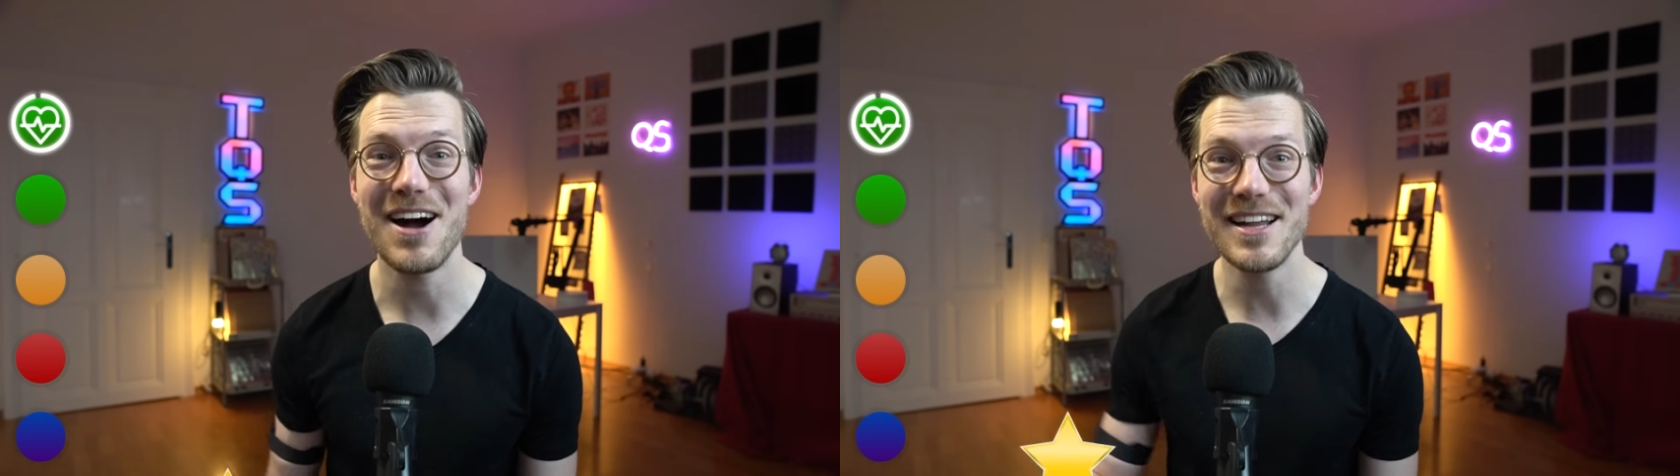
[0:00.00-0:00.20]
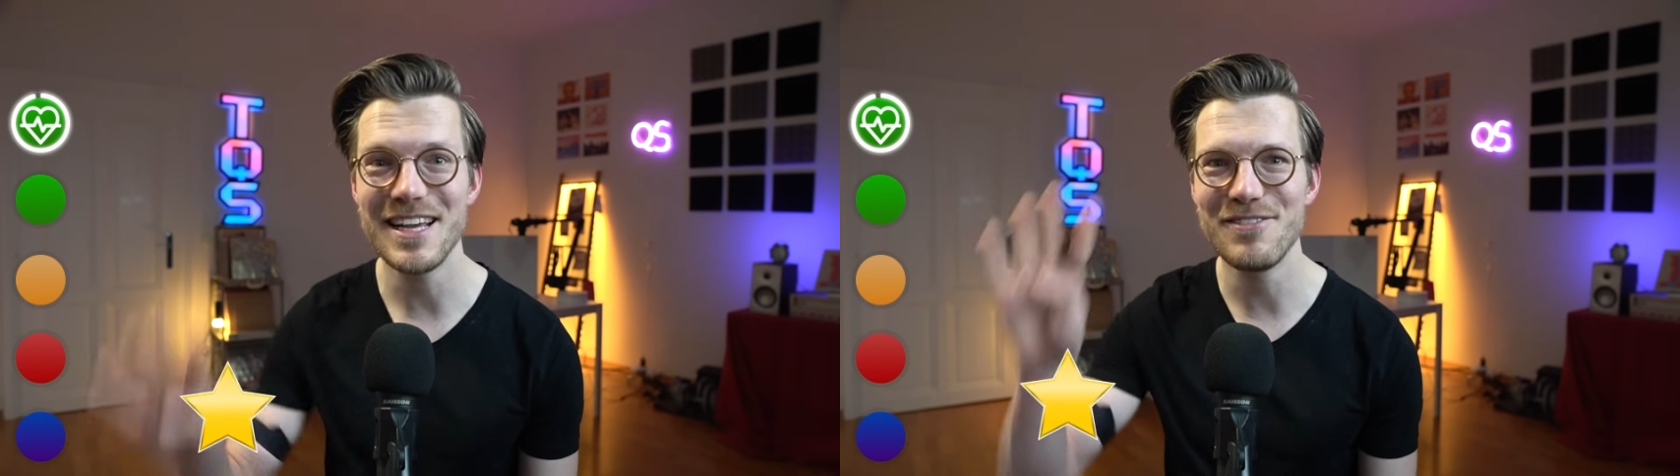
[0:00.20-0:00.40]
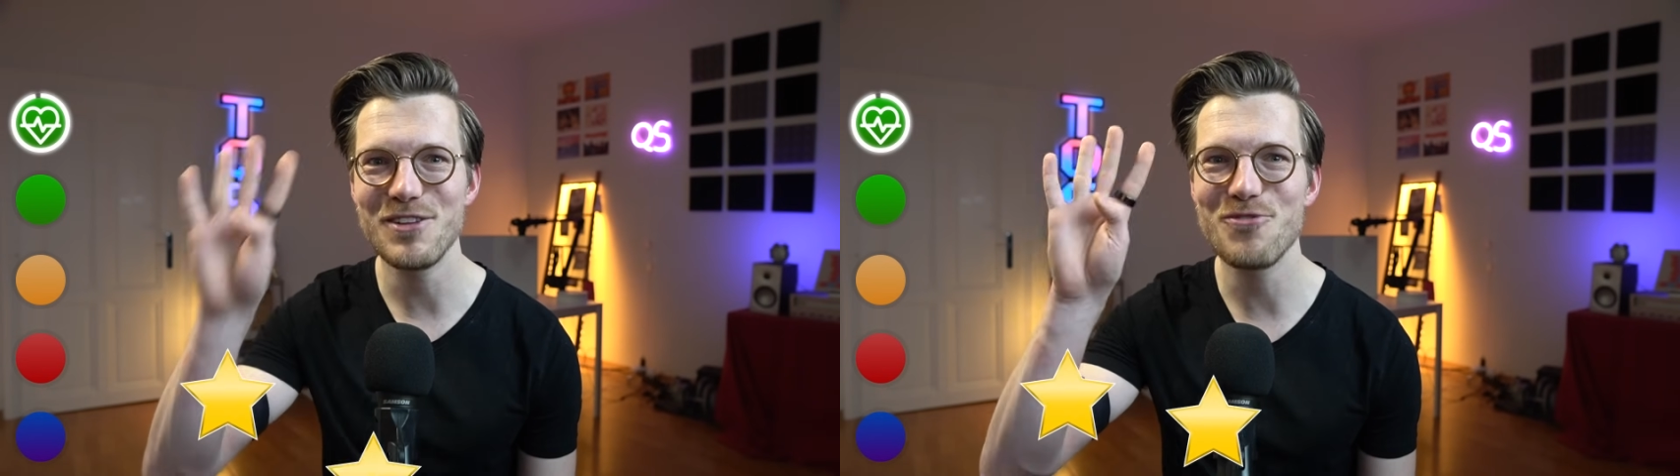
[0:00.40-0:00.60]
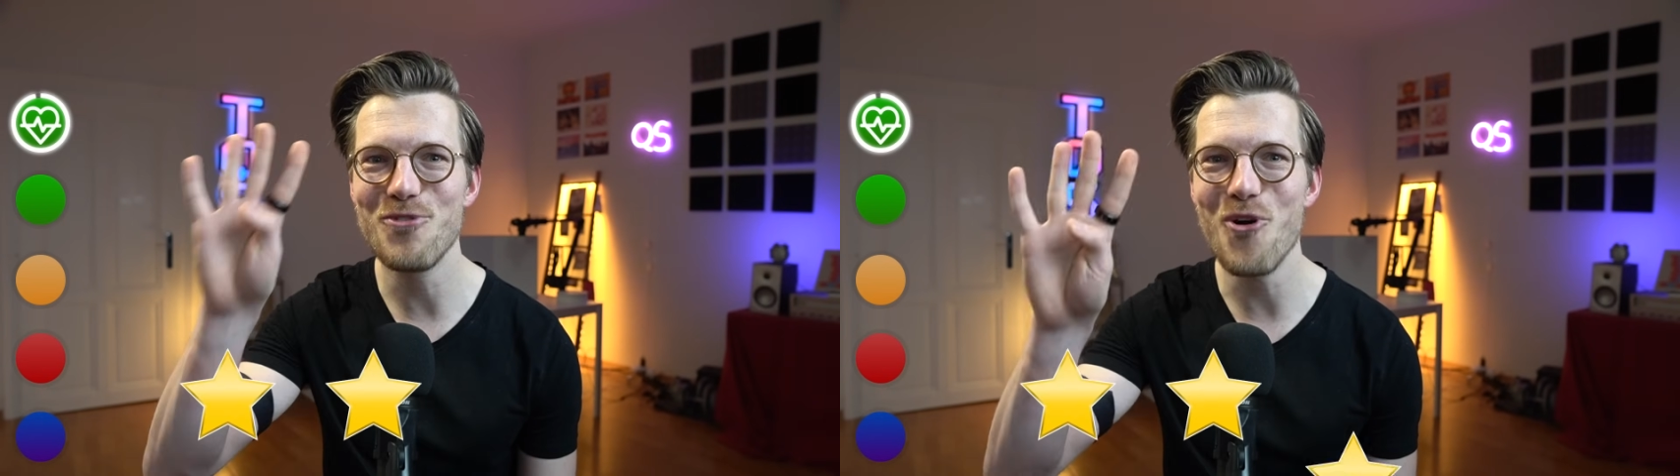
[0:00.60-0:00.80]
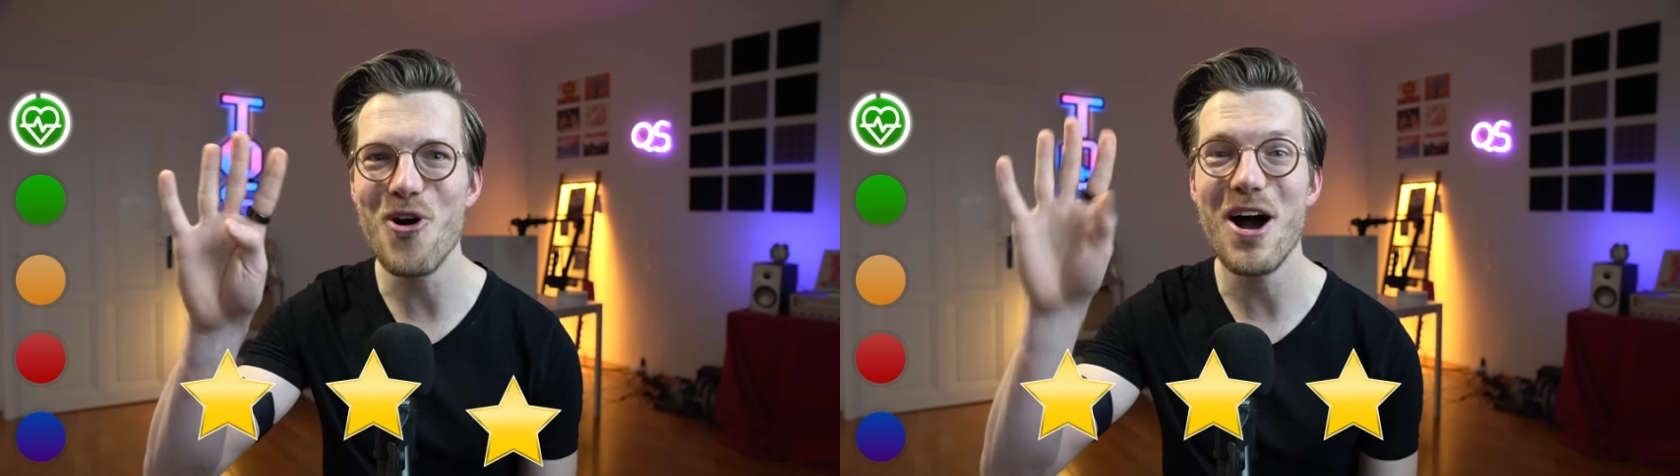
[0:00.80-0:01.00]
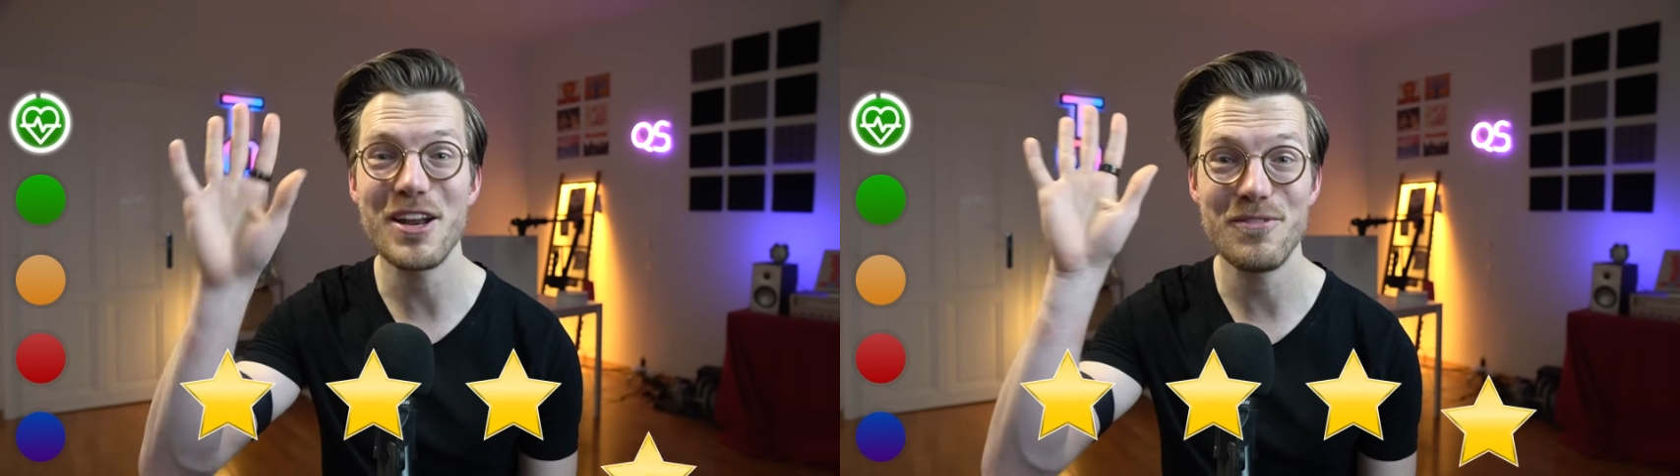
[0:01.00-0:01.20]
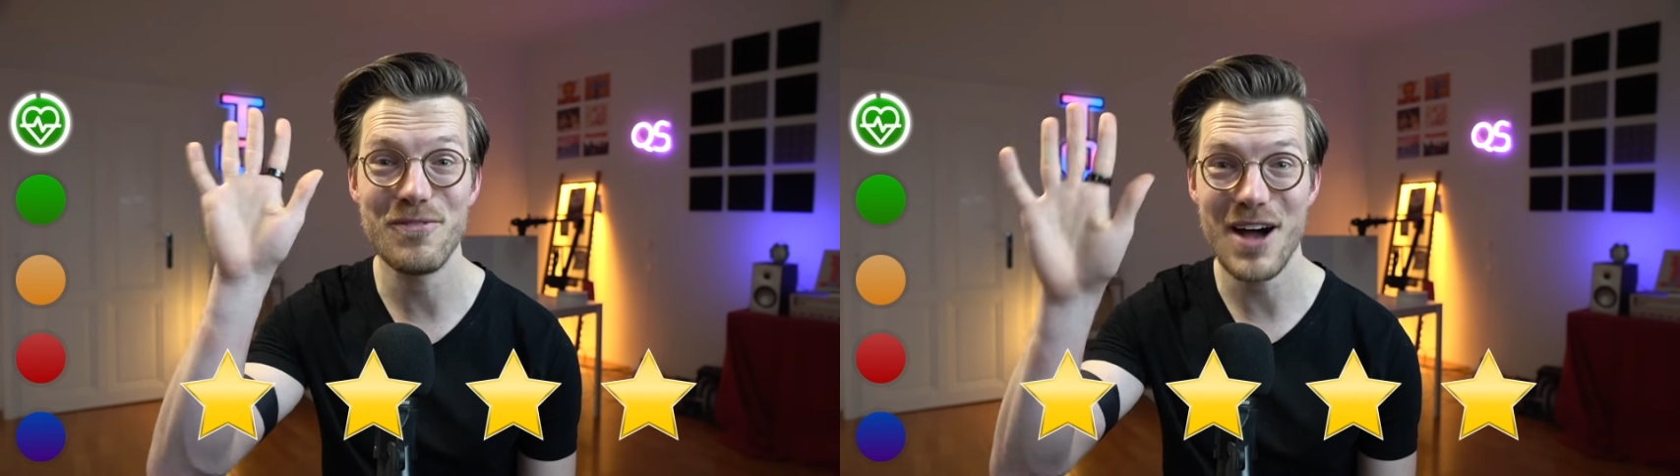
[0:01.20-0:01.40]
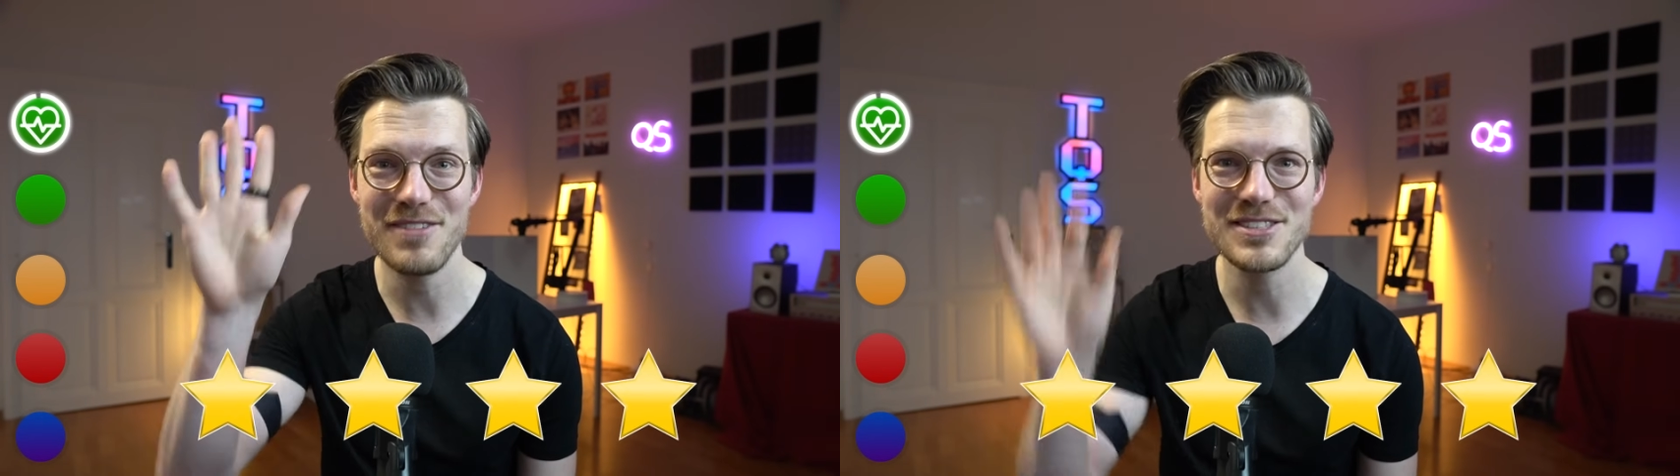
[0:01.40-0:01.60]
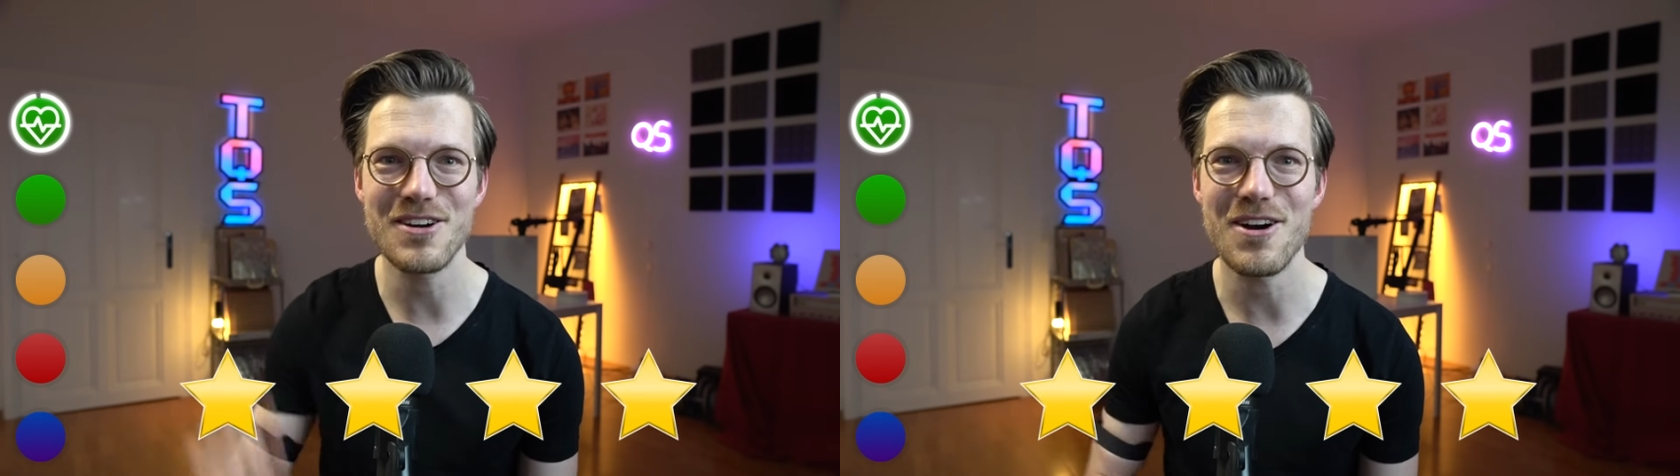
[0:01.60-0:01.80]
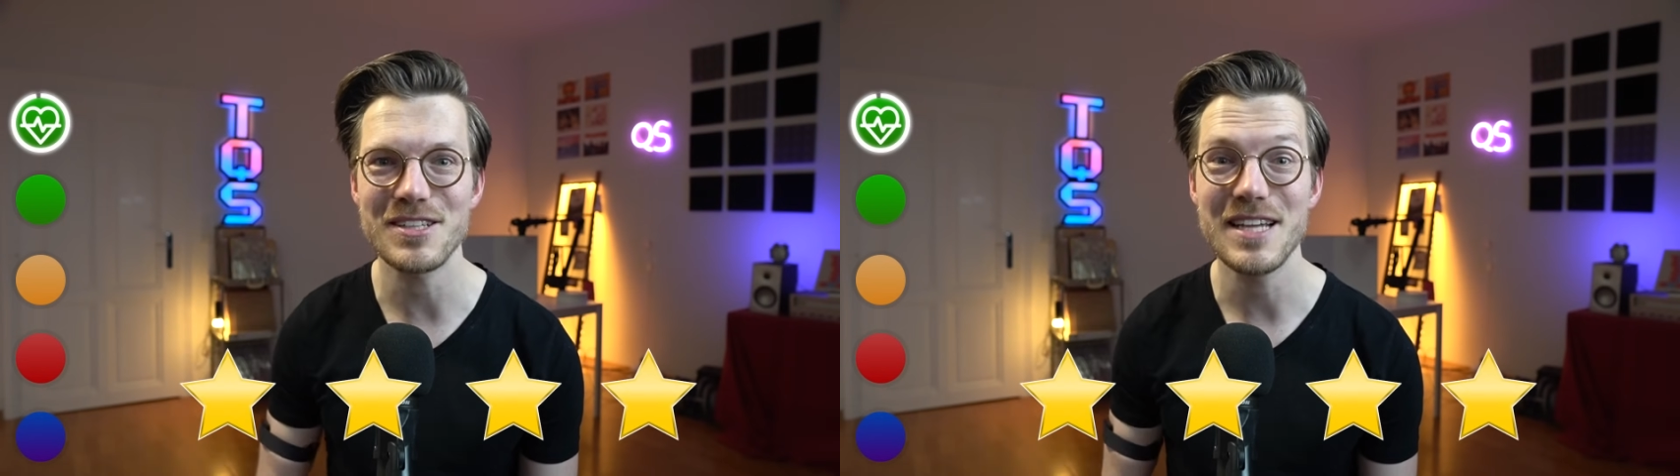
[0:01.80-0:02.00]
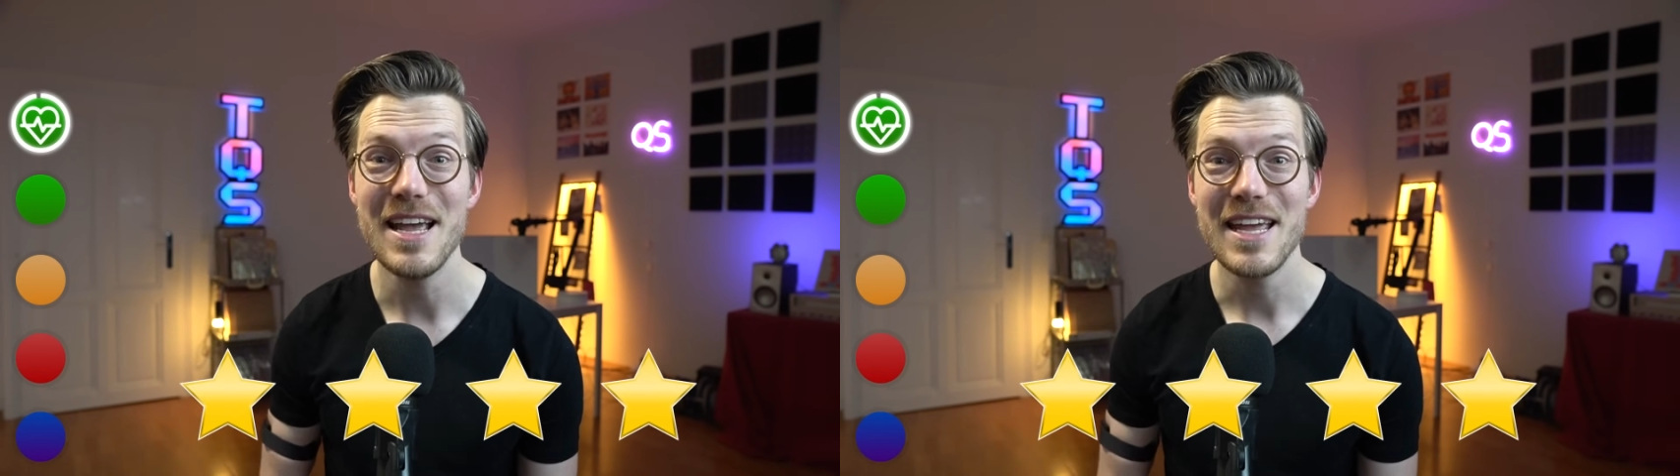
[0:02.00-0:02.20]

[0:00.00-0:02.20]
I'd give it 4 out of 5 stars,